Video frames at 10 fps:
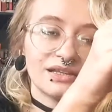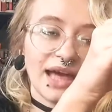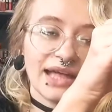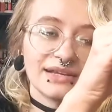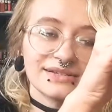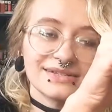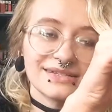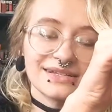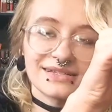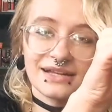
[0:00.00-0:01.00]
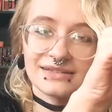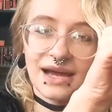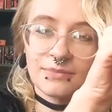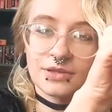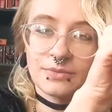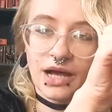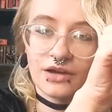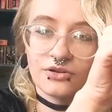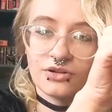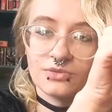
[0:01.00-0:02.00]
that sits on top of the
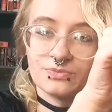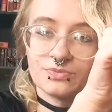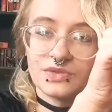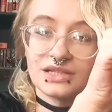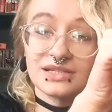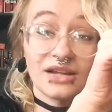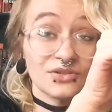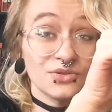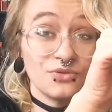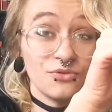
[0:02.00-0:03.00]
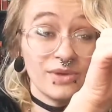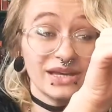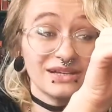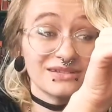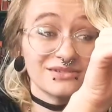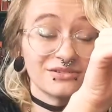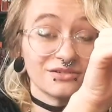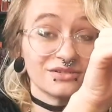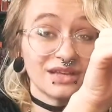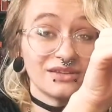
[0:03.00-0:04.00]
bottle, that's not too big because
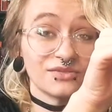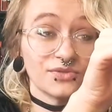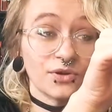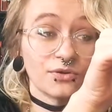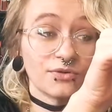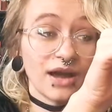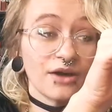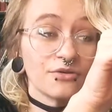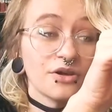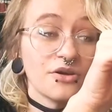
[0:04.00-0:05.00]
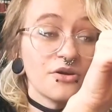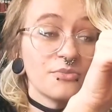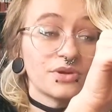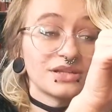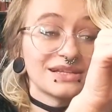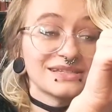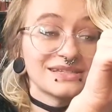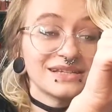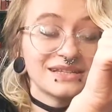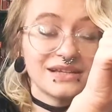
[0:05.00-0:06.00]
it'll tend to float around, but it
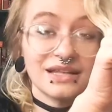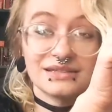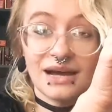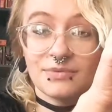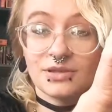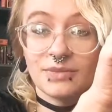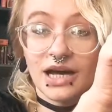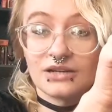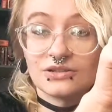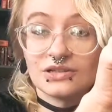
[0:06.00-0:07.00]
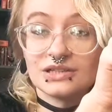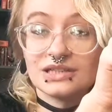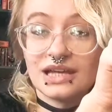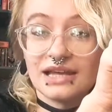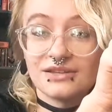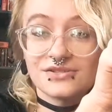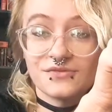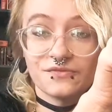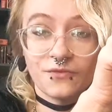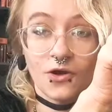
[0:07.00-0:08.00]
sits on top of the bottle and
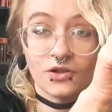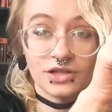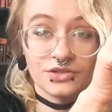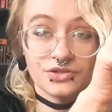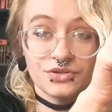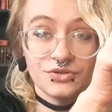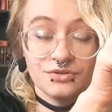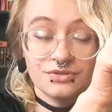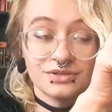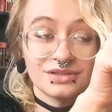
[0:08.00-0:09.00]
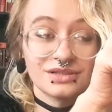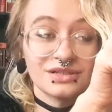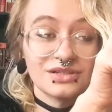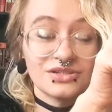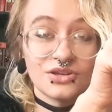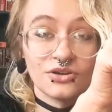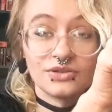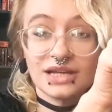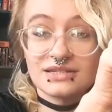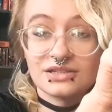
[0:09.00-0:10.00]
doesn't fall into,
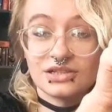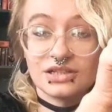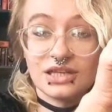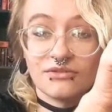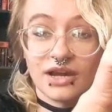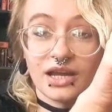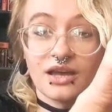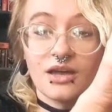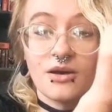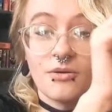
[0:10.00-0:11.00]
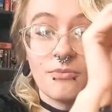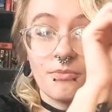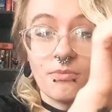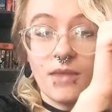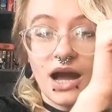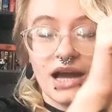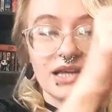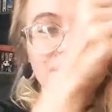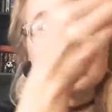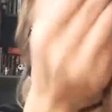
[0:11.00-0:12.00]
so that's a good key ring.
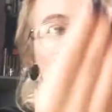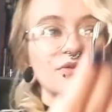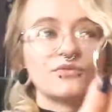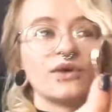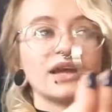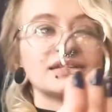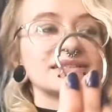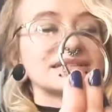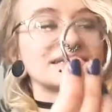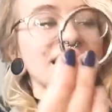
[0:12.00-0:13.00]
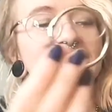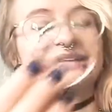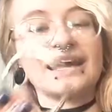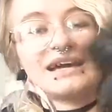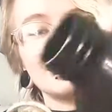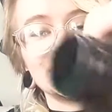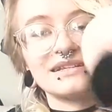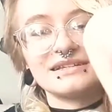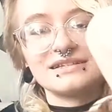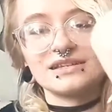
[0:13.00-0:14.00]
My kind of way to decide that
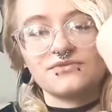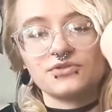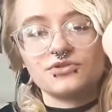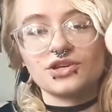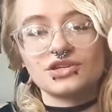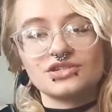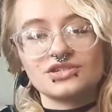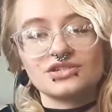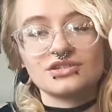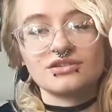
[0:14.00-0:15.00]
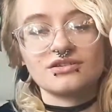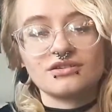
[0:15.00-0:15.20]
is if you just,